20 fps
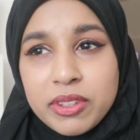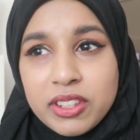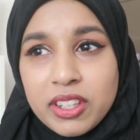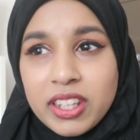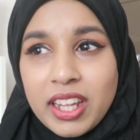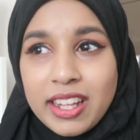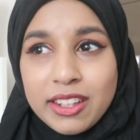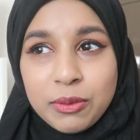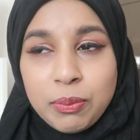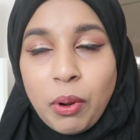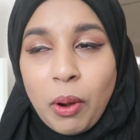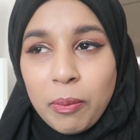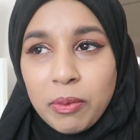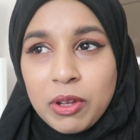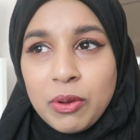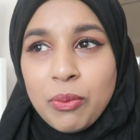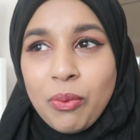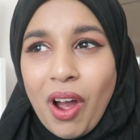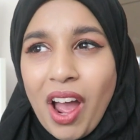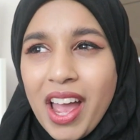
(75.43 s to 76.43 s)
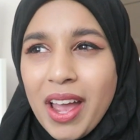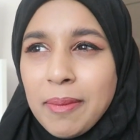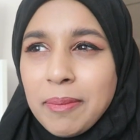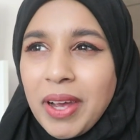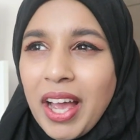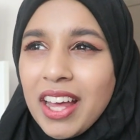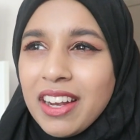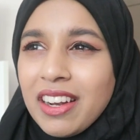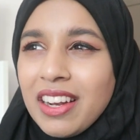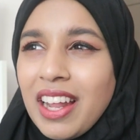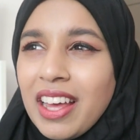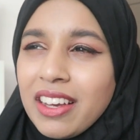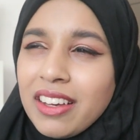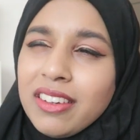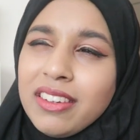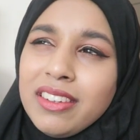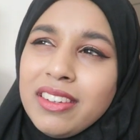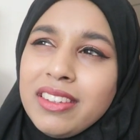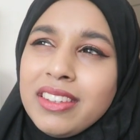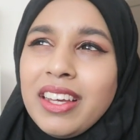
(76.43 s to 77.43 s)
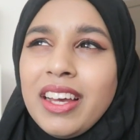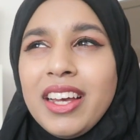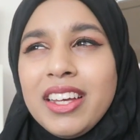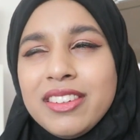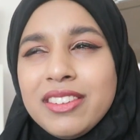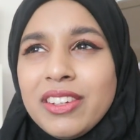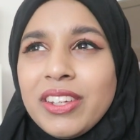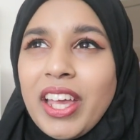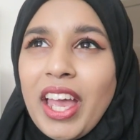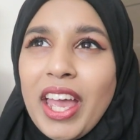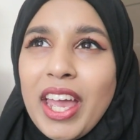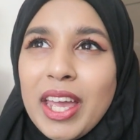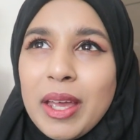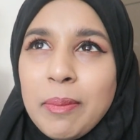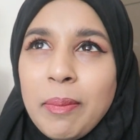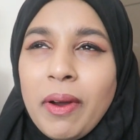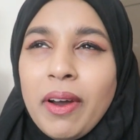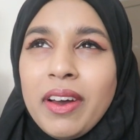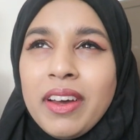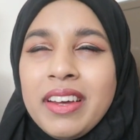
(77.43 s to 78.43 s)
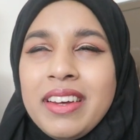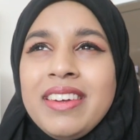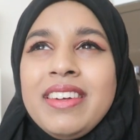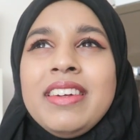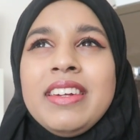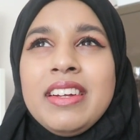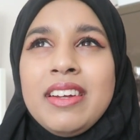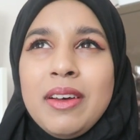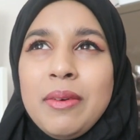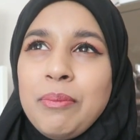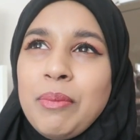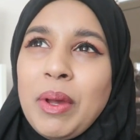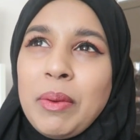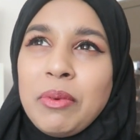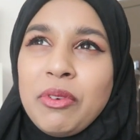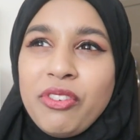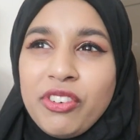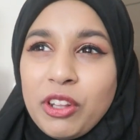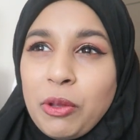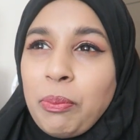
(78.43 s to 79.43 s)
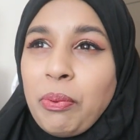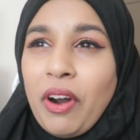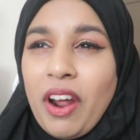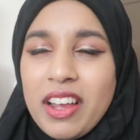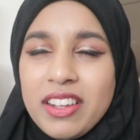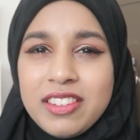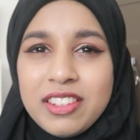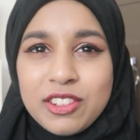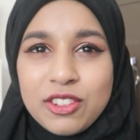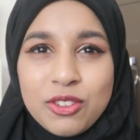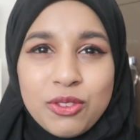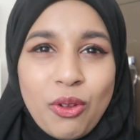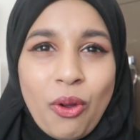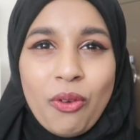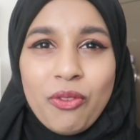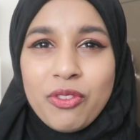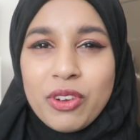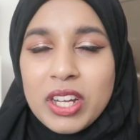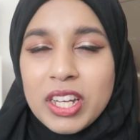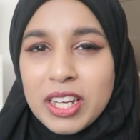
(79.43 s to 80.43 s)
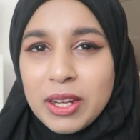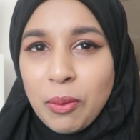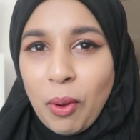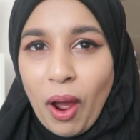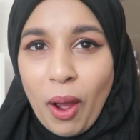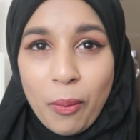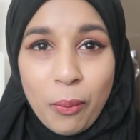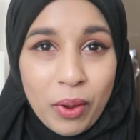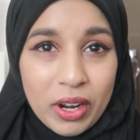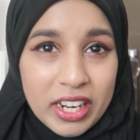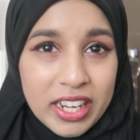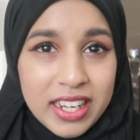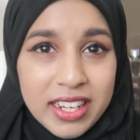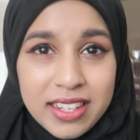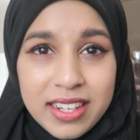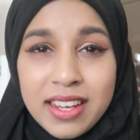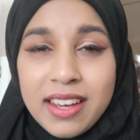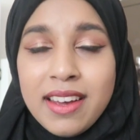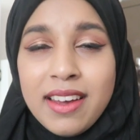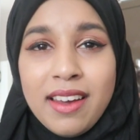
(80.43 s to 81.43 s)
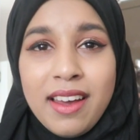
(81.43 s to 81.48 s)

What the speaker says: So that's probably why I'm kind of like, oh yeah, it's okay, but maybe for the price it's not really what I wanted.